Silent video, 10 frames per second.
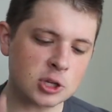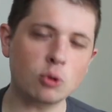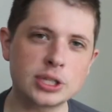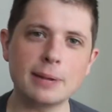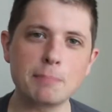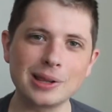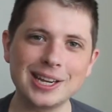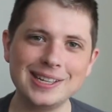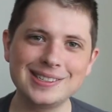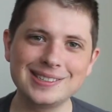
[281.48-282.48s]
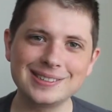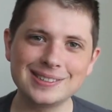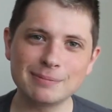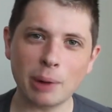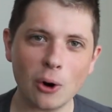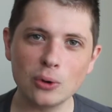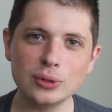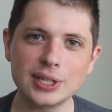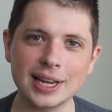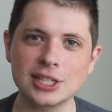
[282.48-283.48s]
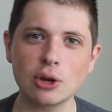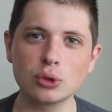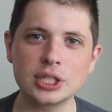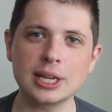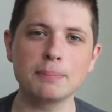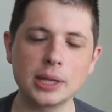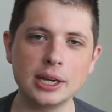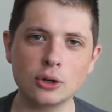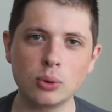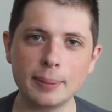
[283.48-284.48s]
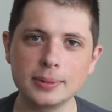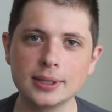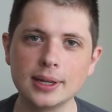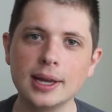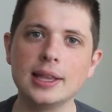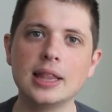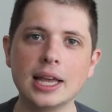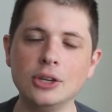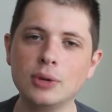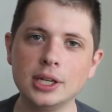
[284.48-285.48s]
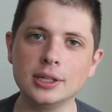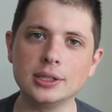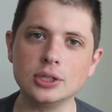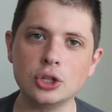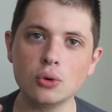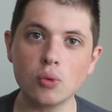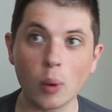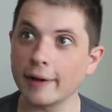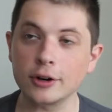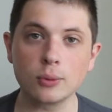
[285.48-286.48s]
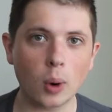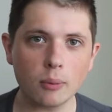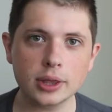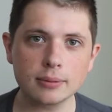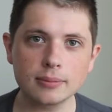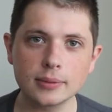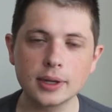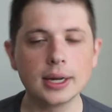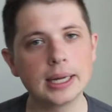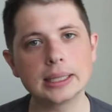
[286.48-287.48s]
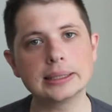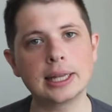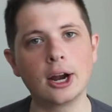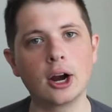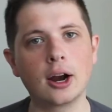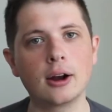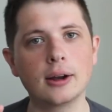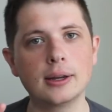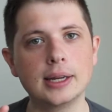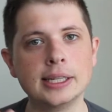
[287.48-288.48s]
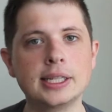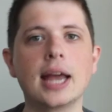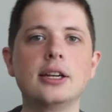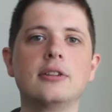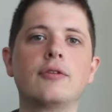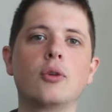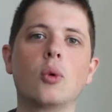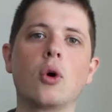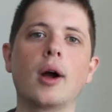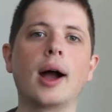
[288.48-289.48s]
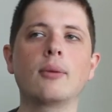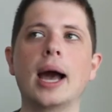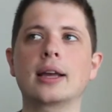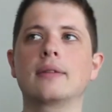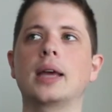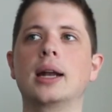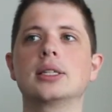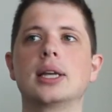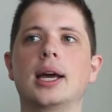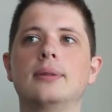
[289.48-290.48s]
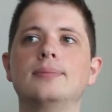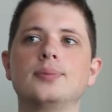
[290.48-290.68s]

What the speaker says: simply posed and so simply equipped that you can do whatever you want with them. They're intended for Iraq, Afghanistan,